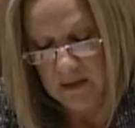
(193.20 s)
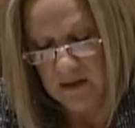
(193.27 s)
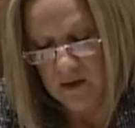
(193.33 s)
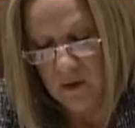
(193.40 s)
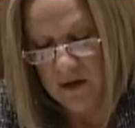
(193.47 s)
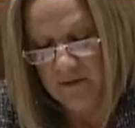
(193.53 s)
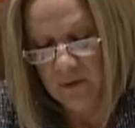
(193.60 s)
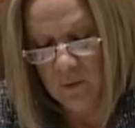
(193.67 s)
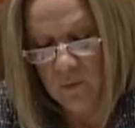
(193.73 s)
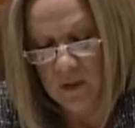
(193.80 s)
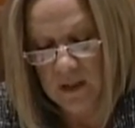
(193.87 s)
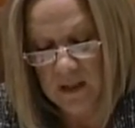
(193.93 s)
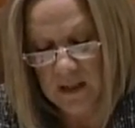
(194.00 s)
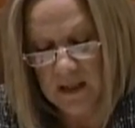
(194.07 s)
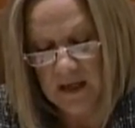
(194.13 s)
So
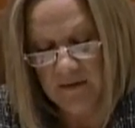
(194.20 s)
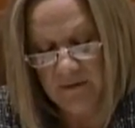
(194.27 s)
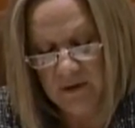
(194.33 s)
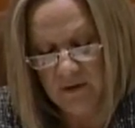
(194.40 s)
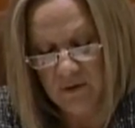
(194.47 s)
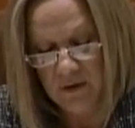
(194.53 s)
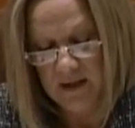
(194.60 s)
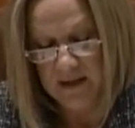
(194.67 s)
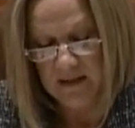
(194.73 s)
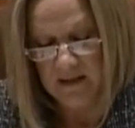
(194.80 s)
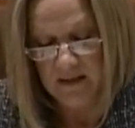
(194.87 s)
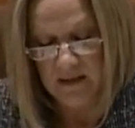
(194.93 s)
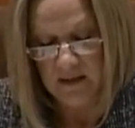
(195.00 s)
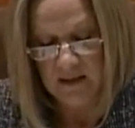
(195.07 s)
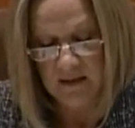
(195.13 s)
every
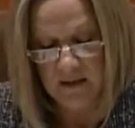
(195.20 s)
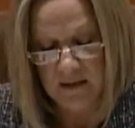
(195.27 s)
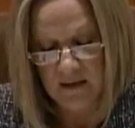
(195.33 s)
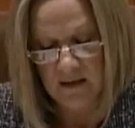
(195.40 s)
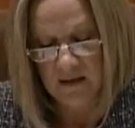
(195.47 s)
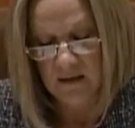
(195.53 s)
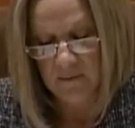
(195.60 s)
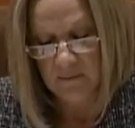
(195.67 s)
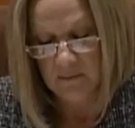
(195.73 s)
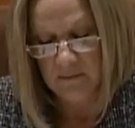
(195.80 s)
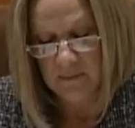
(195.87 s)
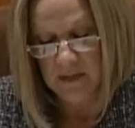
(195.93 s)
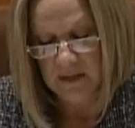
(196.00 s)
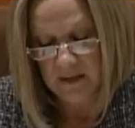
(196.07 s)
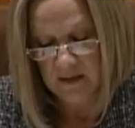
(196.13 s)
transit
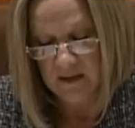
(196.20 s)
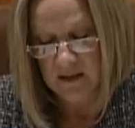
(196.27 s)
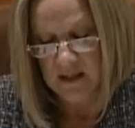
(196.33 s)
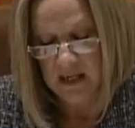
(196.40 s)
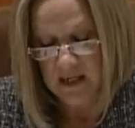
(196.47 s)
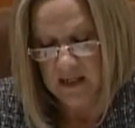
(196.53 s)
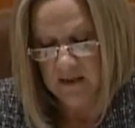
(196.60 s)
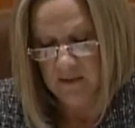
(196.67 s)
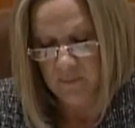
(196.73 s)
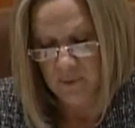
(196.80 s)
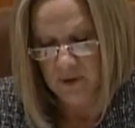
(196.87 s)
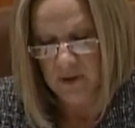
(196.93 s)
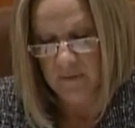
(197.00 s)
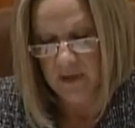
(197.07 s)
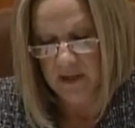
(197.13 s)
system in the state
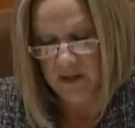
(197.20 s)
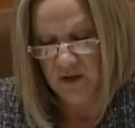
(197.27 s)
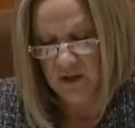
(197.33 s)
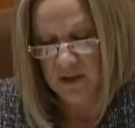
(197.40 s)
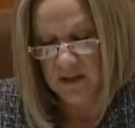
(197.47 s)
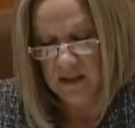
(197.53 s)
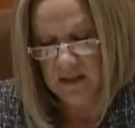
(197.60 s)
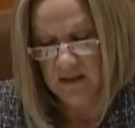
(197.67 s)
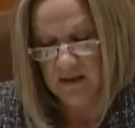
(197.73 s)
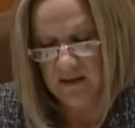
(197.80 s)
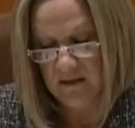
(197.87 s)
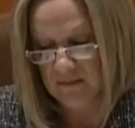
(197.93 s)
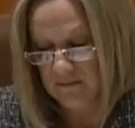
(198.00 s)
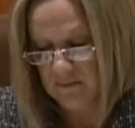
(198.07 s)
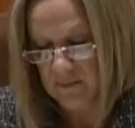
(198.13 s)
pretty much
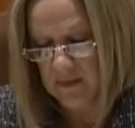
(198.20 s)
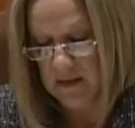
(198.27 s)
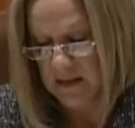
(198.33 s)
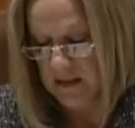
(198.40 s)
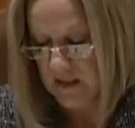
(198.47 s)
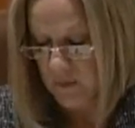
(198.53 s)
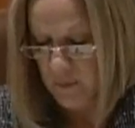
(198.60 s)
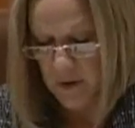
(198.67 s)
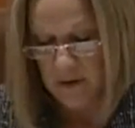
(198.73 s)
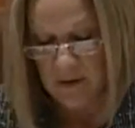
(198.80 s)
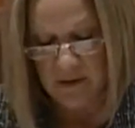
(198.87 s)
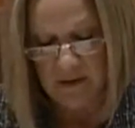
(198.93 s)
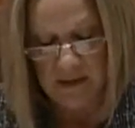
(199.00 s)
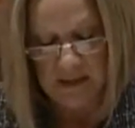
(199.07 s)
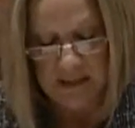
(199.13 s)
is
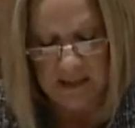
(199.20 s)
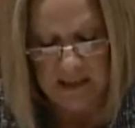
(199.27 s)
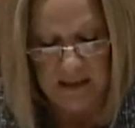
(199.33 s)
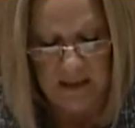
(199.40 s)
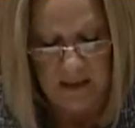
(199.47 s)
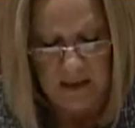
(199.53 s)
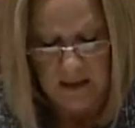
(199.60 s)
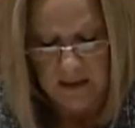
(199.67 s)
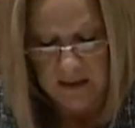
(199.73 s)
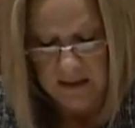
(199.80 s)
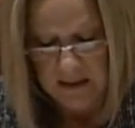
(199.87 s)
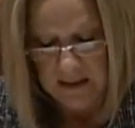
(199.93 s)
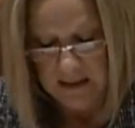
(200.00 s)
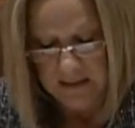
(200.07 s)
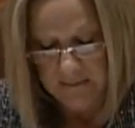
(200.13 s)
experiencing
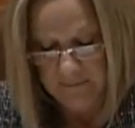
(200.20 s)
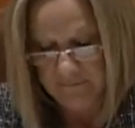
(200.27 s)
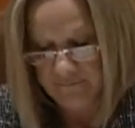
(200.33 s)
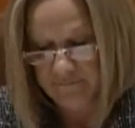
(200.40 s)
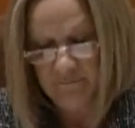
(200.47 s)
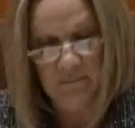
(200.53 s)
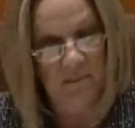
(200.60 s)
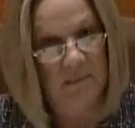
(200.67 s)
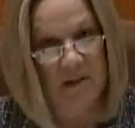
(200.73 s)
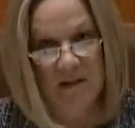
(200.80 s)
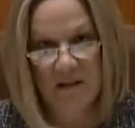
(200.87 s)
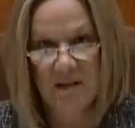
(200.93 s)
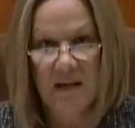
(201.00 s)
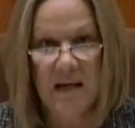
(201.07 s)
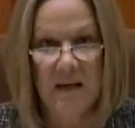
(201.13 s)

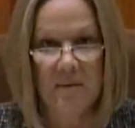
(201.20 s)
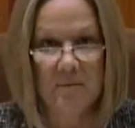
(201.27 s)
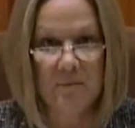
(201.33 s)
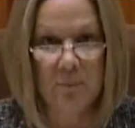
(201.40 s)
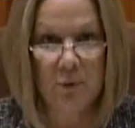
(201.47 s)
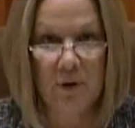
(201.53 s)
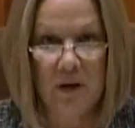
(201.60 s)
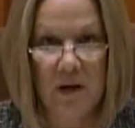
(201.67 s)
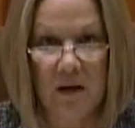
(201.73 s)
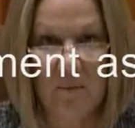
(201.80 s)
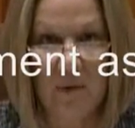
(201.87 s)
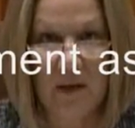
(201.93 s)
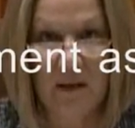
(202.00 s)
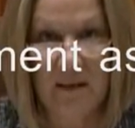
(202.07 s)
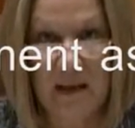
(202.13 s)
the same
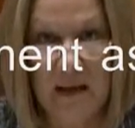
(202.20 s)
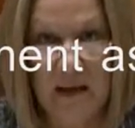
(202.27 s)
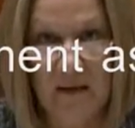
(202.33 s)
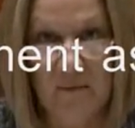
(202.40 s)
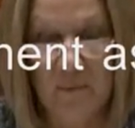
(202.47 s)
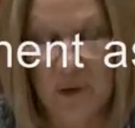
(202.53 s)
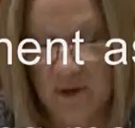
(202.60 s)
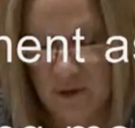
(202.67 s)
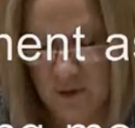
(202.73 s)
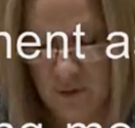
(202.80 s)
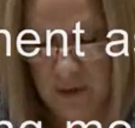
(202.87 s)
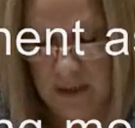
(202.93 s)
predicament that Pierce